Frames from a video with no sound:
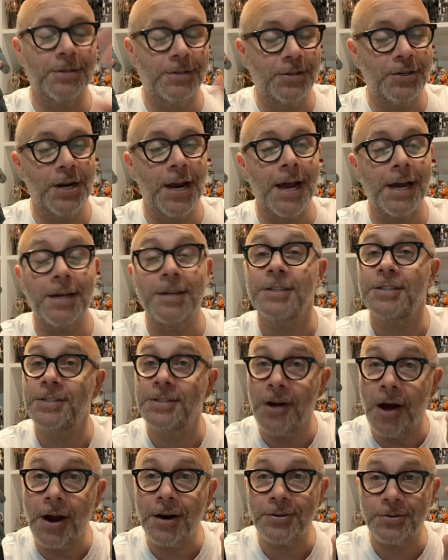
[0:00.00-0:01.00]
check
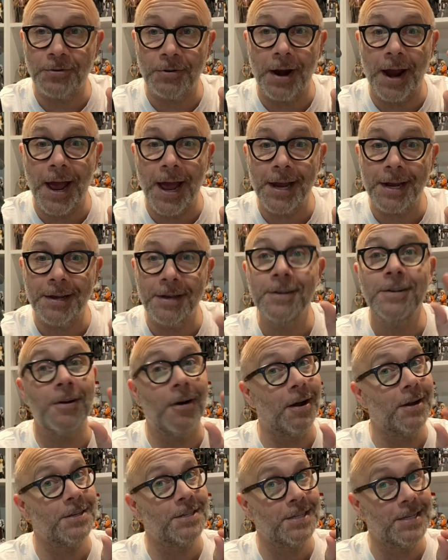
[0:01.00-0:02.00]
stock track
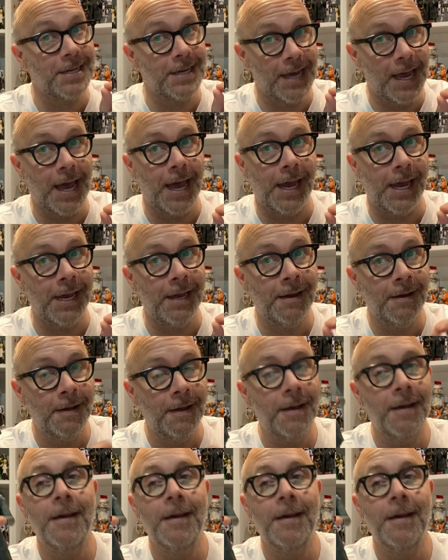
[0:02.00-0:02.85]
dot c a